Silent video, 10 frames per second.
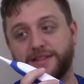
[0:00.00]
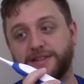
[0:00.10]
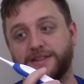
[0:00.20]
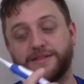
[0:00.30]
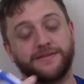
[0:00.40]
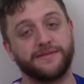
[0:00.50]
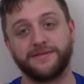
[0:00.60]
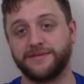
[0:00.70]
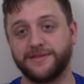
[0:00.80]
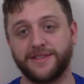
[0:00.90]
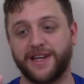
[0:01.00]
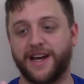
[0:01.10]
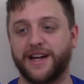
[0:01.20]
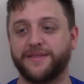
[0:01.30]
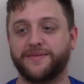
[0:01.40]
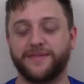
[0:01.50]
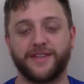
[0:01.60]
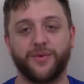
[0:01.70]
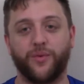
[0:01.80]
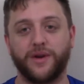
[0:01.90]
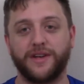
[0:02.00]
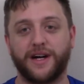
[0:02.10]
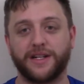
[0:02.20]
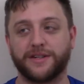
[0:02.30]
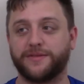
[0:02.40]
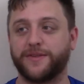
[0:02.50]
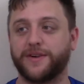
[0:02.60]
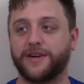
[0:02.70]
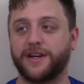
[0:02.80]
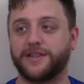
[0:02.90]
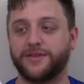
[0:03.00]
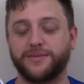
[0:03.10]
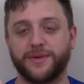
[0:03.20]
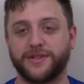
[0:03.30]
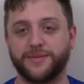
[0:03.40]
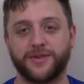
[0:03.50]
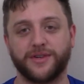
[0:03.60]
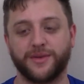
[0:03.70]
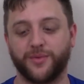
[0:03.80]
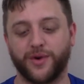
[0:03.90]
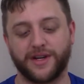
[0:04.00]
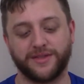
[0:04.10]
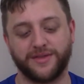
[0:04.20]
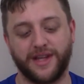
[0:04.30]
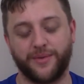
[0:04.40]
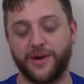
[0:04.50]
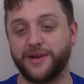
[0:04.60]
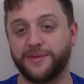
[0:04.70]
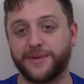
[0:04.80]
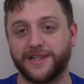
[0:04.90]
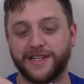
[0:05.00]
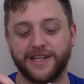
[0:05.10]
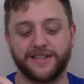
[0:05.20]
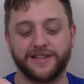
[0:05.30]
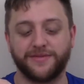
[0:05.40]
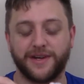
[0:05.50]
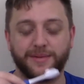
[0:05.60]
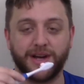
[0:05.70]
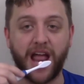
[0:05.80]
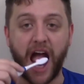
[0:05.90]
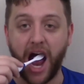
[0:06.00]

so $1 for a toothbrush. I'm sure it doesn't work that well, but it does vibrate.